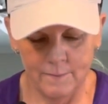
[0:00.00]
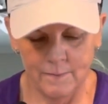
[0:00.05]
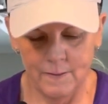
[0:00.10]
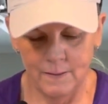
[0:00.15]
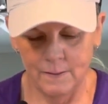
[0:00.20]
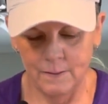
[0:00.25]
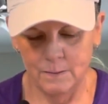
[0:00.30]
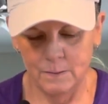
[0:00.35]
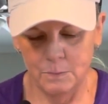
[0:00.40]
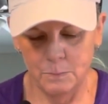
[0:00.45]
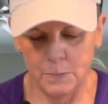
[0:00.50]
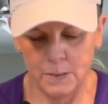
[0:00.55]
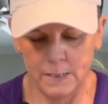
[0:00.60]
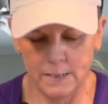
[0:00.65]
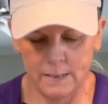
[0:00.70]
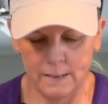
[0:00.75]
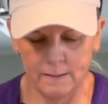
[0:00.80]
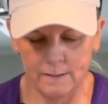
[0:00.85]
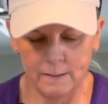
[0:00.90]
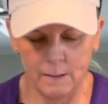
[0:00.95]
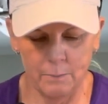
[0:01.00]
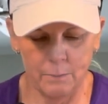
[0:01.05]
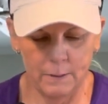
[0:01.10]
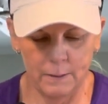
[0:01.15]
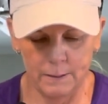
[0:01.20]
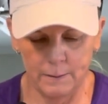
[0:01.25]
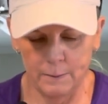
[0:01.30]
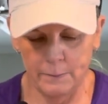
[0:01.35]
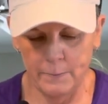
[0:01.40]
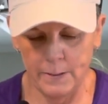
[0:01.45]
Speeding this up a
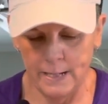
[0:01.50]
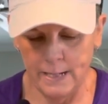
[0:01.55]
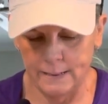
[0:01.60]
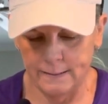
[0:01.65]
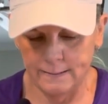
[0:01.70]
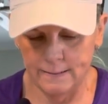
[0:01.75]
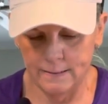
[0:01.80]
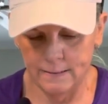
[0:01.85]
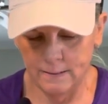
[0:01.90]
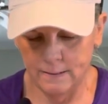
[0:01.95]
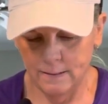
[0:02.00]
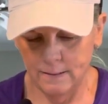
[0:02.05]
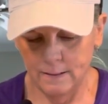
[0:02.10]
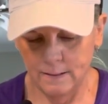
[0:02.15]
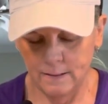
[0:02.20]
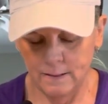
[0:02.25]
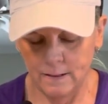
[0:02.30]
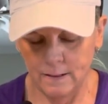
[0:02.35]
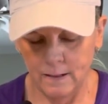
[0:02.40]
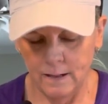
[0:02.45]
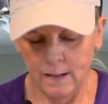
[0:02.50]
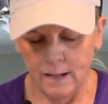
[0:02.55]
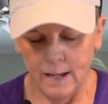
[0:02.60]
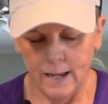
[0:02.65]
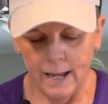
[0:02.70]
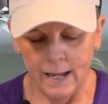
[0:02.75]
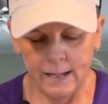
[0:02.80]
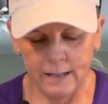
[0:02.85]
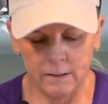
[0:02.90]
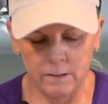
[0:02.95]
little bit.
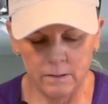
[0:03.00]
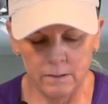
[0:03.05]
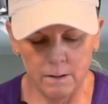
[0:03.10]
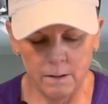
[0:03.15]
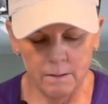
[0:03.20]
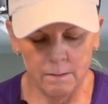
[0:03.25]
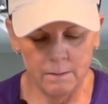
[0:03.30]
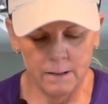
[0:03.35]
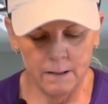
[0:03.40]
And you know,